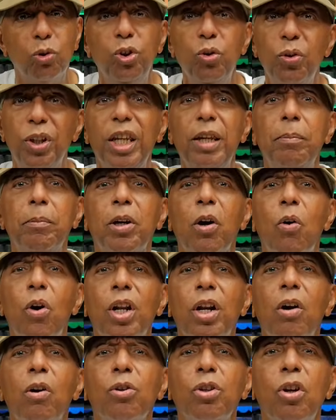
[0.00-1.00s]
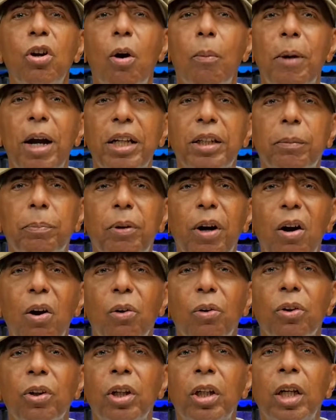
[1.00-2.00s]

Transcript: You keep going on, you're going to make the pros.